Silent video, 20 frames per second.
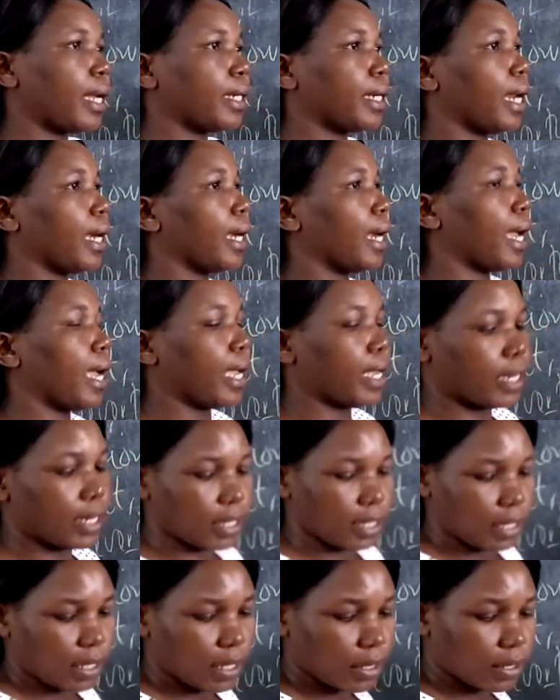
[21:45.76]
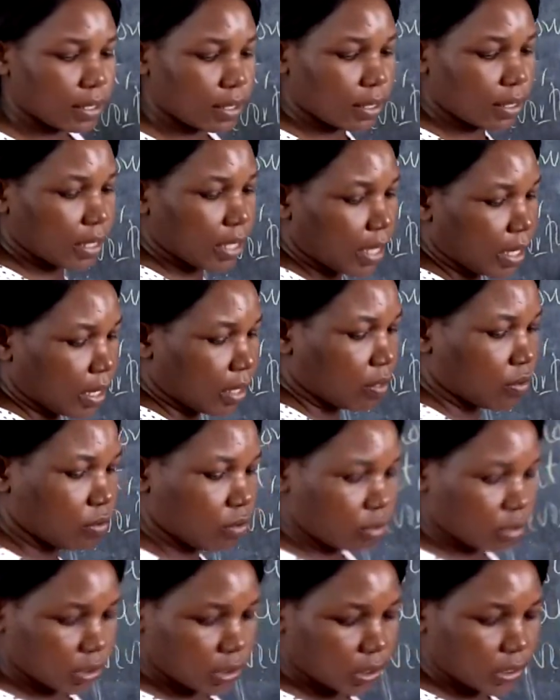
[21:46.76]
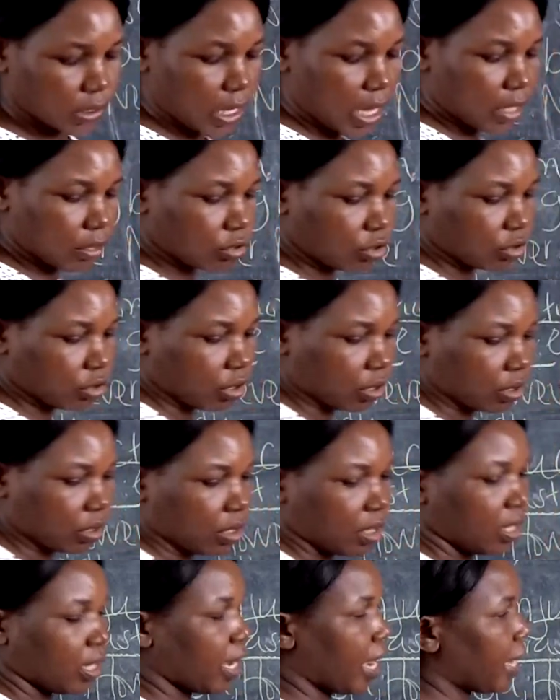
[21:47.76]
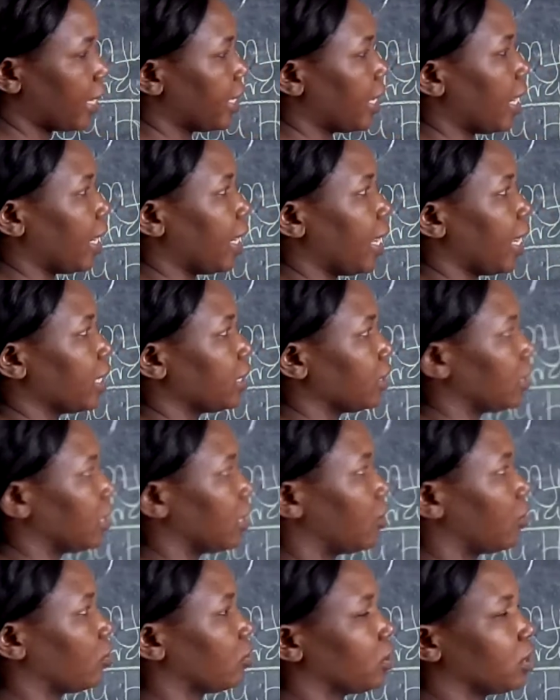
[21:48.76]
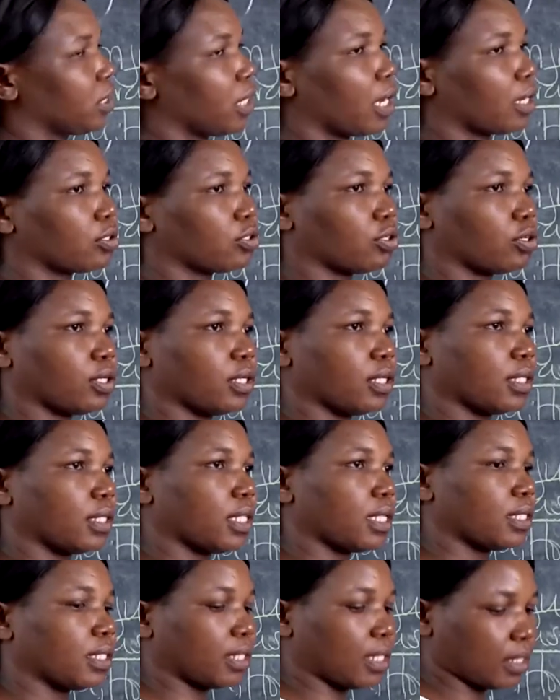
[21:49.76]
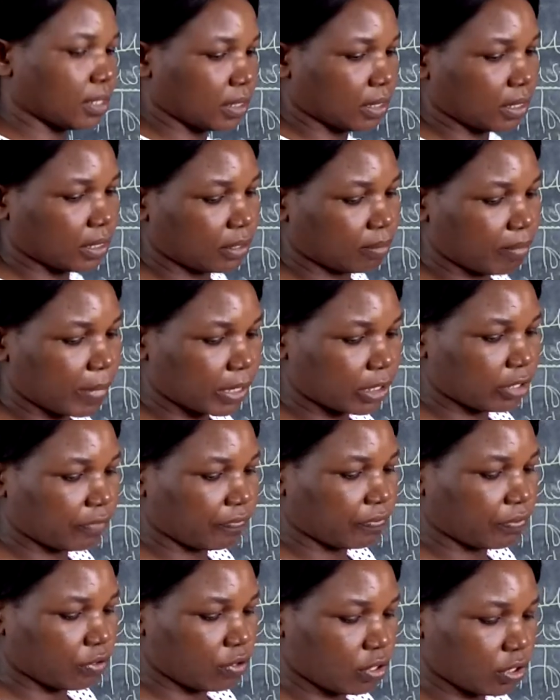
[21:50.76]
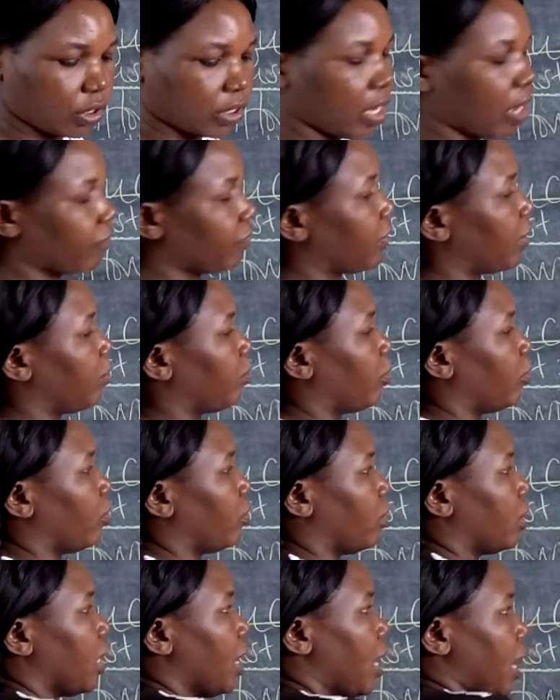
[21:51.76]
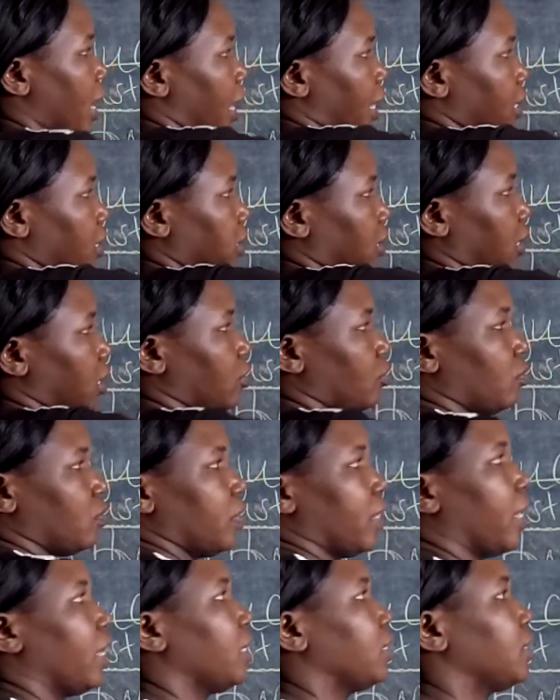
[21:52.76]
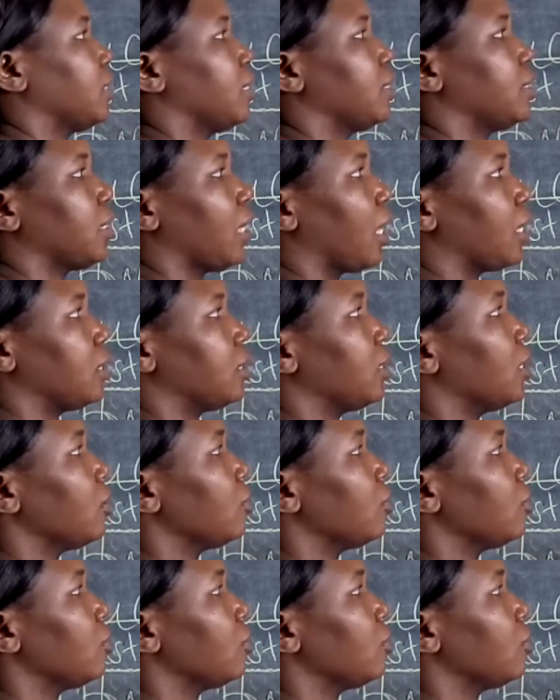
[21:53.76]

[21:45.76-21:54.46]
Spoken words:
underline the conjunction. Underline the conjunction in the sentence. But if you don't have the book, I send you the exercise.